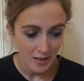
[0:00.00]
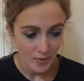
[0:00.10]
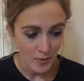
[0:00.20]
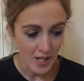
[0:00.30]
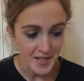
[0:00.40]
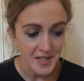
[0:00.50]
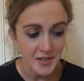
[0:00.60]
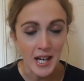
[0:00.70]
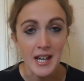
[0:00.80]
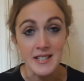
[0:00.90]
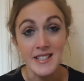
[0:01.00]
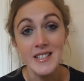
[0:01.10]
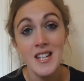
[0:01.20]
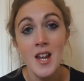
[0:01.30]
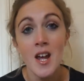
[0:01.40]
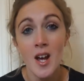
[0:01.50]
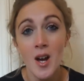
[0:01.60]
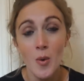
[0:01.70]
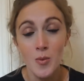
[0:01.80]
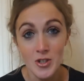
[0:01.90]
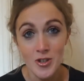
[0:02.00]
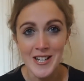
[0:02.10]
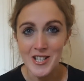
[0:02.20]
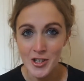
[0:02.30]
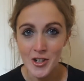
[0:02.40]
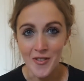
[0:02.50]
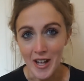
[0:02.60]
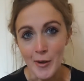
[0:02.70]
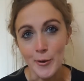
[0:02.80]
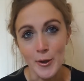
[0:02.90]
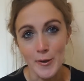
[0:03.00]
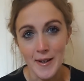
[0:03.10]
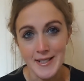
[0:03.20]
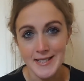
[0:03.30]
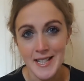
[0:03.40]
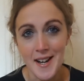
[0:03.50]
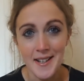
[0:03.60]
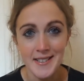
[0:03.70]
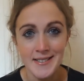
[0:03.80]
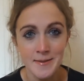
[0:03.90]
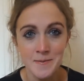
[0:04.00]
with our suitcases was trying to shove in all of our snacks.